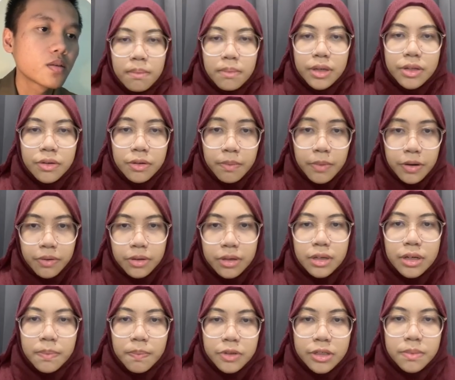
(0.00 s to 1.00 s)
Based on my role,
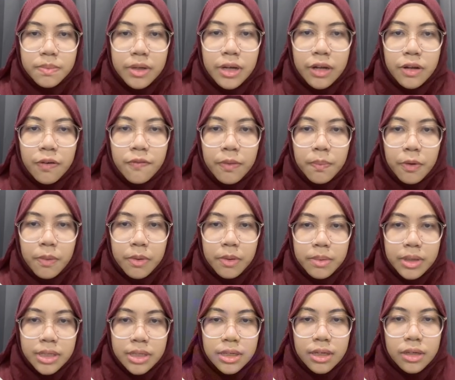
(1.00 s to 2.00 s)
a possible handover problem
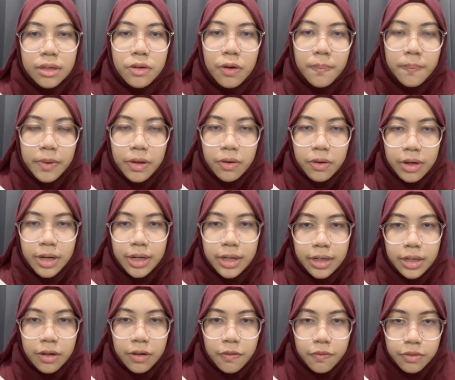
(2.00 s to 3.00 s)
is incomplete or
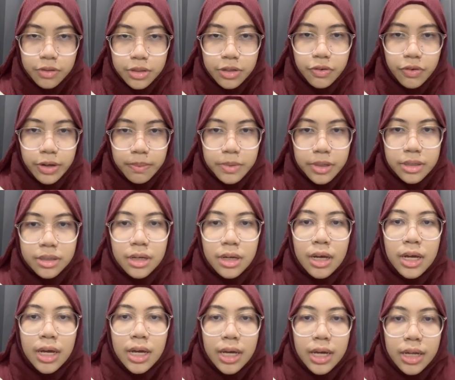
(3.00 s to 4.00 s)
unclear of user requirement.
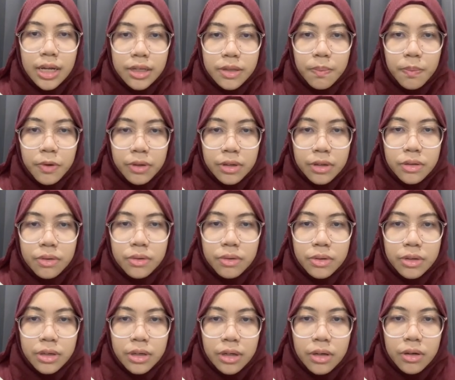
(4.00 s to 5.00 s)
It is important to
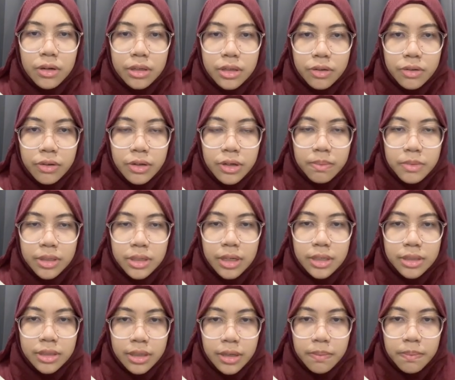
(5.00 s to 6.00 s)
note that all the requirements are
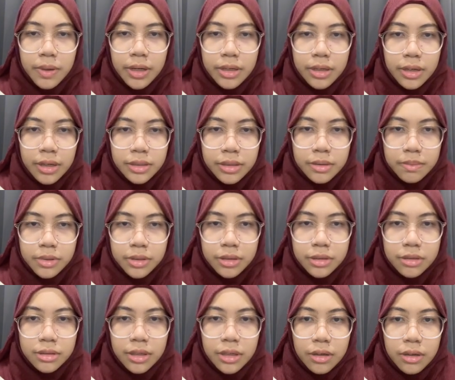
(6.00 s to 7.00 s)
stated by the customer
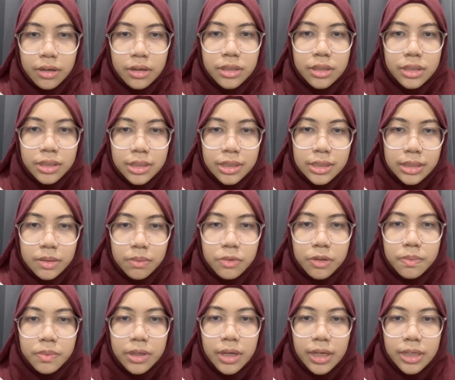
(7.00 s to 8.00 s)
so that the system will
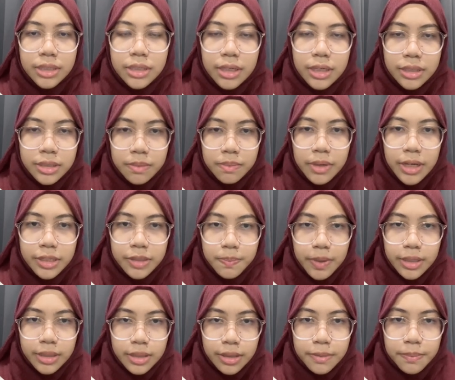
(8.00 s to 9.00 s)
be as the customer
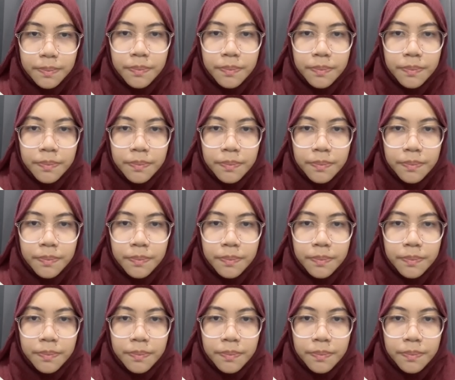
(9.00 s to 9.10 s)
expected.